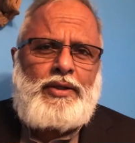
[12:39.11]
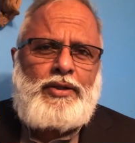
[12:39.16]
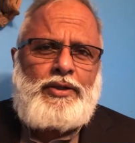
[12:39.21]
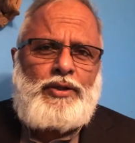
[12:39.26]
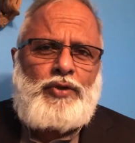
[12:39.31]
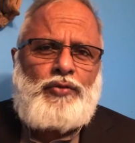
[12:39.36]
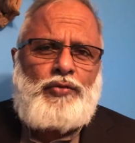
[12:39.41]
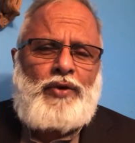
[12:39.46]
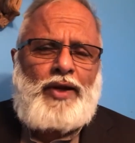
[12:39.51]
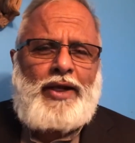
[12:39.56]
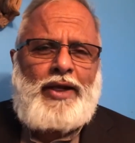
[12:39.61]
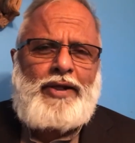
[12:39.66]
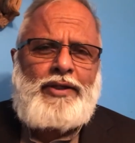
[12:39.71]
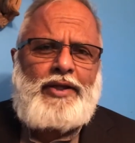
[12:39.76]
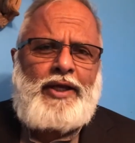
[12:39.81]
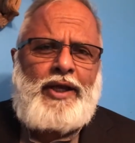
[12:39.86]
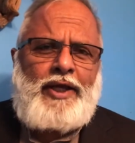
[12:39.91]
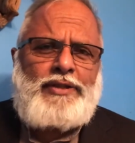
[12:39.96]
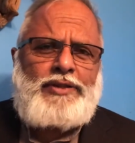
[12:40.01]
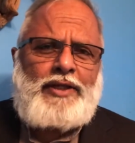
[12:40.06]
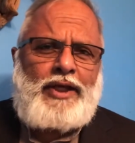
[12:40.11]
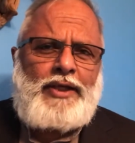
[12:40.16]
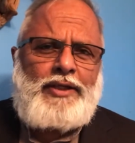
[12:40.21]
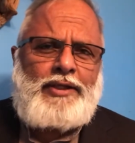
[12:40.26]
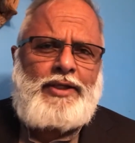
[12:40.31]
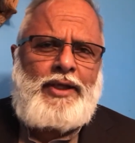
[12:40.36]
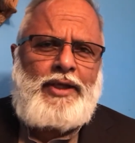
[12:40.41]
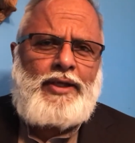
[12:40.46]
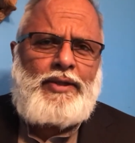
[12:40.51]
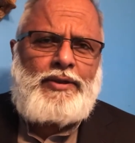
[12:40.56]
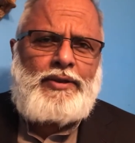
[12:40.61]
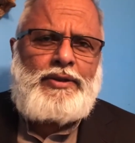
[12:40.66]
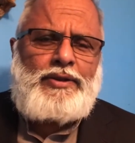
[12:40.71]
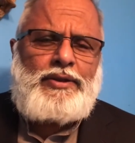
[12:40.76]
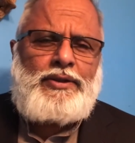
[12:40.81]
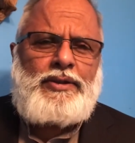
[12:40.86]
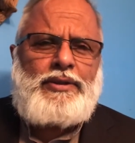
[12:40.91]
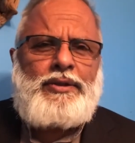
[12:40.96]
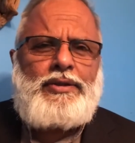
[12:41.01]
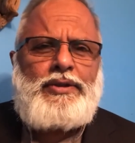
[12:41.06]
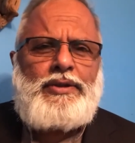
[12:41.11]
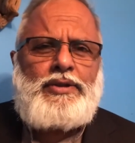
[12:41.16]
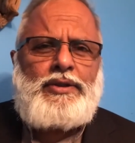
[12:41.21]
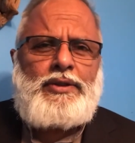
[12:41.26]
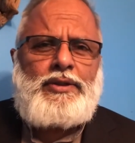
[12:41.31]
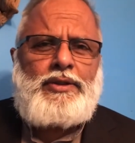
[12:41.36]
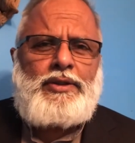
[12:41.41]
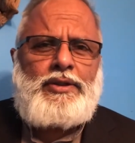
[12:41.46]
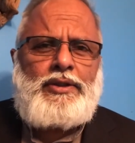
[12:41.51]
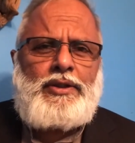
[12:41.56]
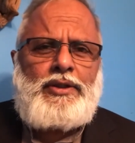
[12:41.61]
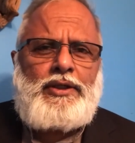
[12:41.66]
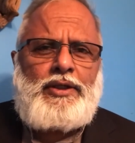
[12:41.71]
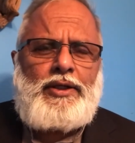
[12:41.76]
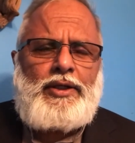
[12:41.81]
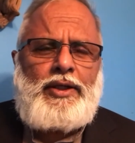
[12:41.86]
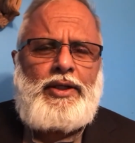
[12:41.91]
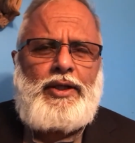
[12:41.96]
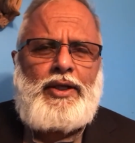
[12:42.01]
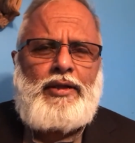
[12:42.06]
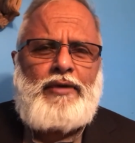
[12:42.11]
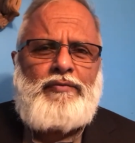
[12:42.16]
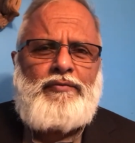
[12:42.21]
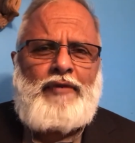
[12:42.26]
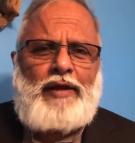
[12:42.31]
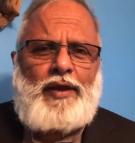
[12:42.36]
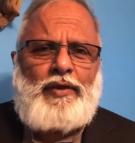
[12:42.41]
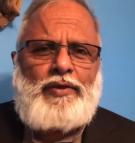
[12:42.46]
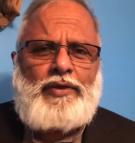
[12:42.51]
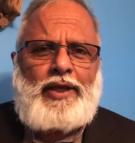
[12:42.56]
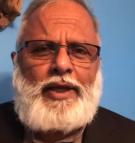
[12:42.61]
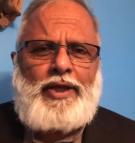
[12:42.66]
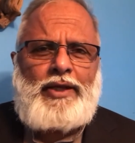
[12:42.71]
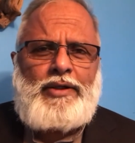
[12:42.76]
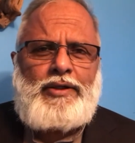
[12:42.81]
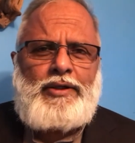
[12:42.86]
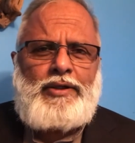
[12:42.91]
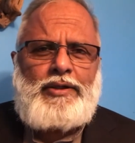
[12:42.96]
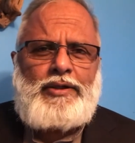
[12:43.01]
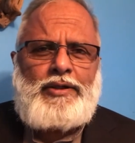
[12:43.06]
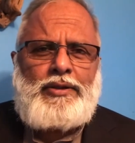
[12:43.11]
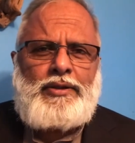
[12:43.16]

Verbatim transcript: Uriah the Hittite killed, he had violated